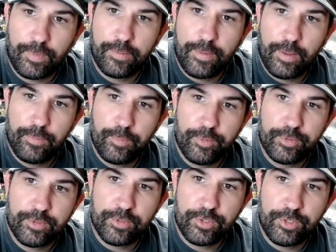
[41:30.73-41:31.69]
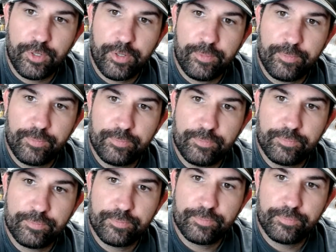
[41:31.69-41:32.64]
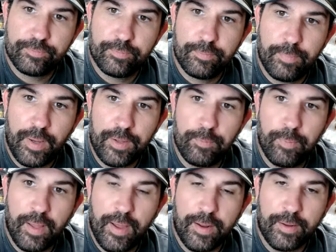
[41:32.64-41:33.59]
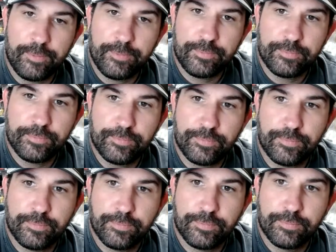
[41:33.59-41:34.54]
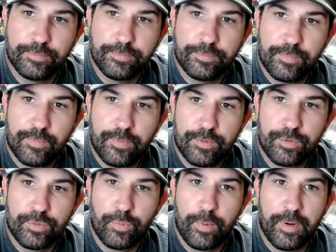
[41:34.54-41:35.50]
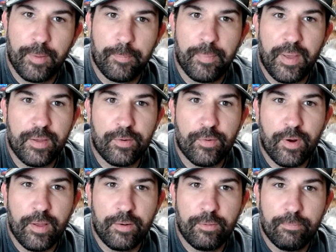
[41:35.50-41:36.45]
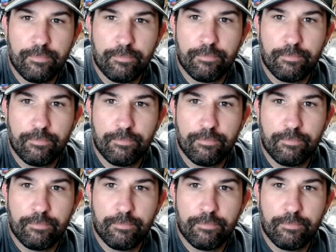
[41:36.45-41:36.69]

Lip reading: That one was the shit. Bayou Black, swimming a bacon rind,